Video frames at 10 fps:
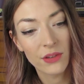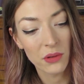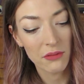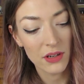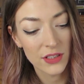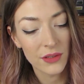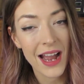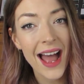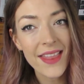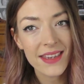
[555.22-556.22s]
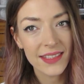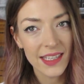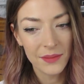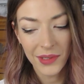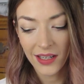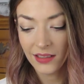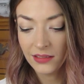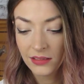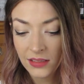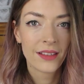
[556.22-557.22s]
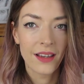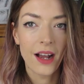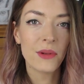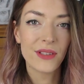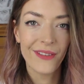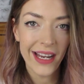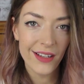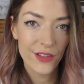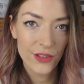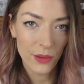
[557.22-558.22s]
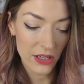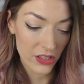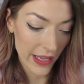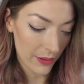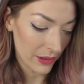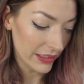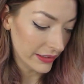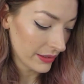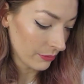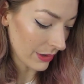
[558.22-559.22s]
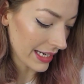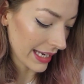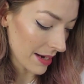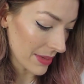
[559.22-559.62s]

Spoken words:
Full Throttle at the cinema. I was of age to watch that one when it came